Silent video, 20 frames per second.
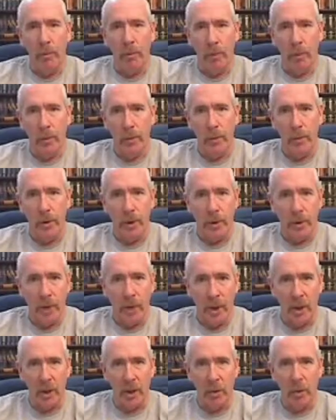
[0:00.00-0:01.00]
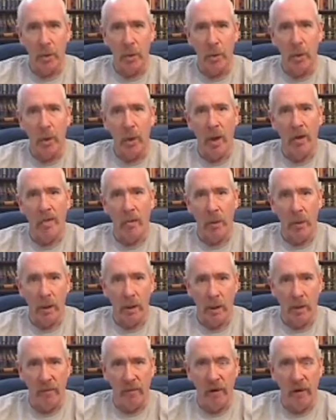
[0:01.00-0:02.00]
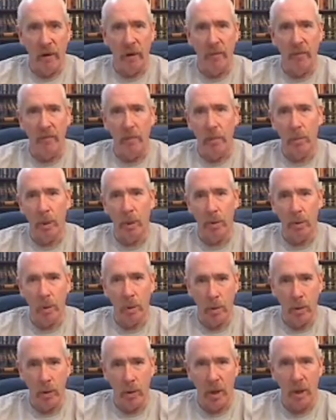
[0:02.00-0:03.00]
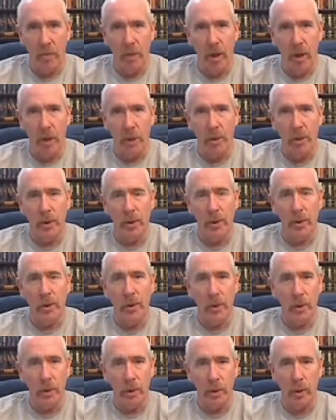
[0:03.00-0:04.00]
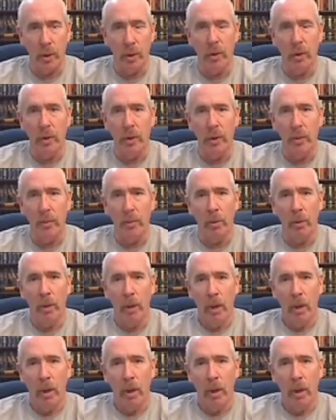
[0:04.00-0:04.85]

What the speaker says: There's the section where you have your identifying information, your name and address and social security number.